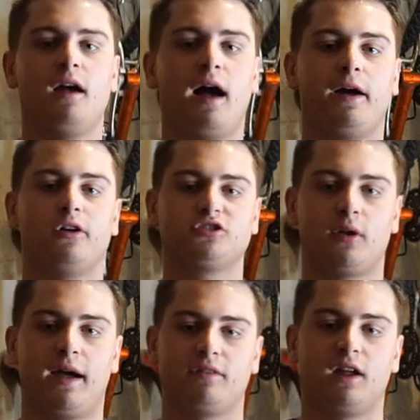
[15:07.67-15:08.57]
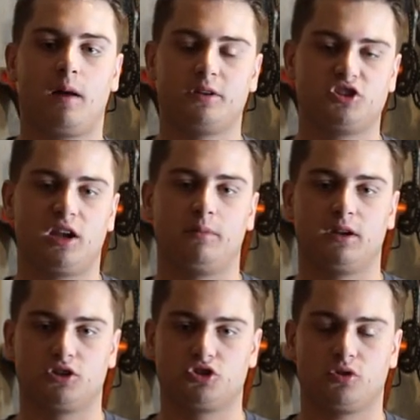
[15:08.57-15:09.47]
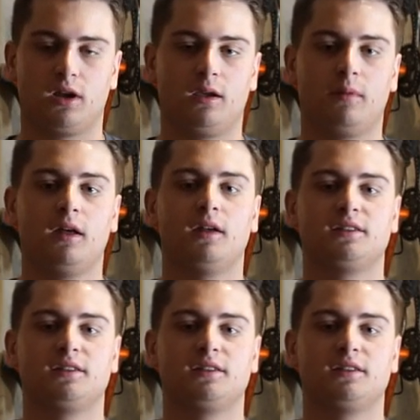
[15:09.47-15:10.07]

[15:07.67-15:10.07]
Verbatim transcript: I also have a Dobyns Champion Extreme